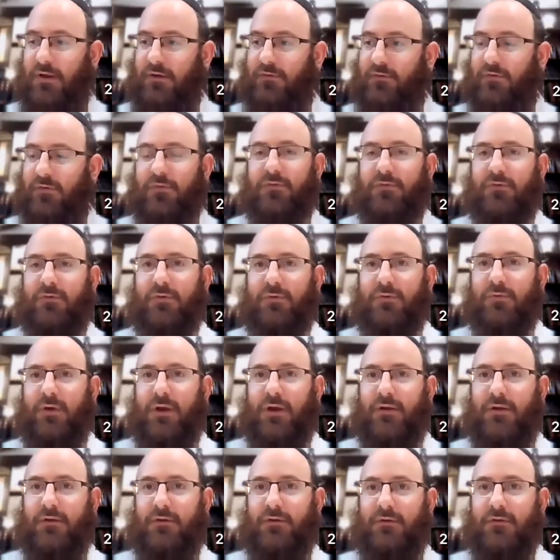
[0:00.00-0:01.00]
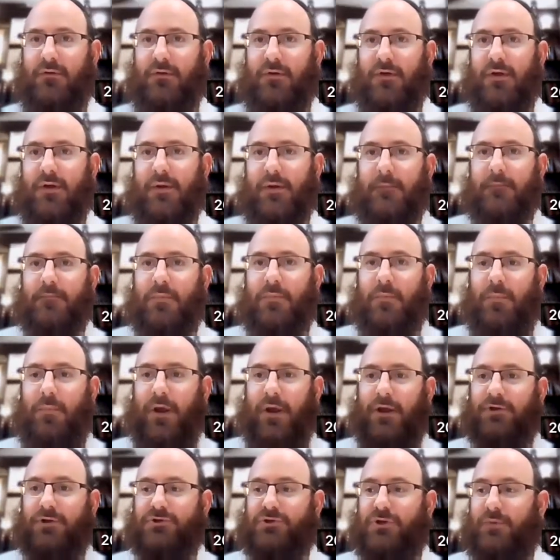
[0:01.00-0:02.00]
That's also created
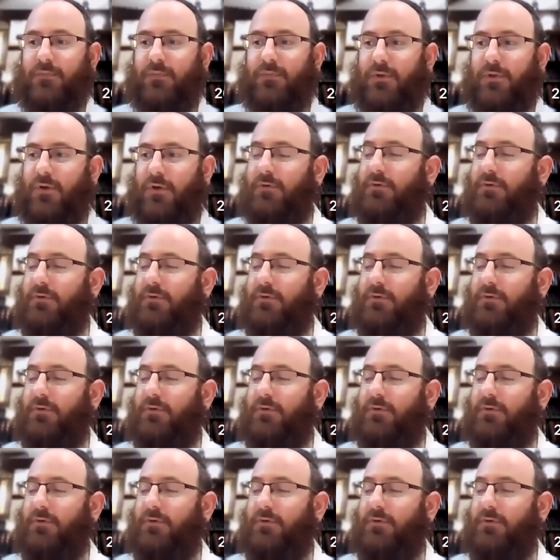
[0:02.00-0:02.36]
by Hashem.